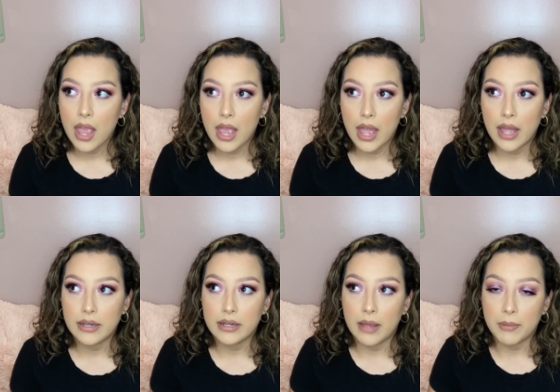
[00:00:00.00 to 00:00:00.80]

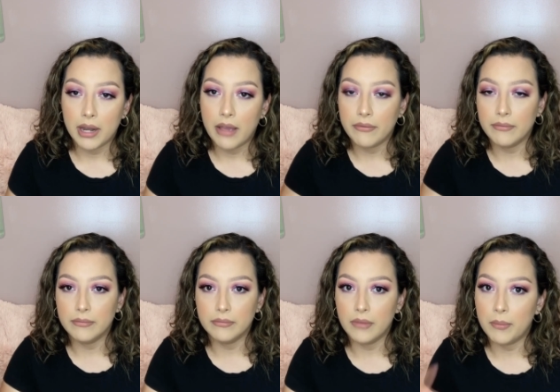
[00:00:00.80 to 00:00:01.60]
and I'm gonna have,
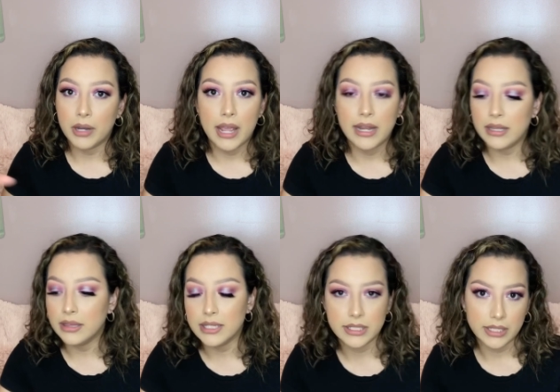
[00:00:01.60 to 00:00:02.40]
I'm gonna edit
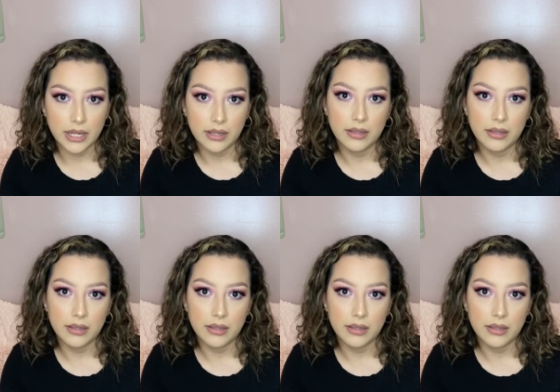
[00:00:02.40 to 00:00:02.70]
this day.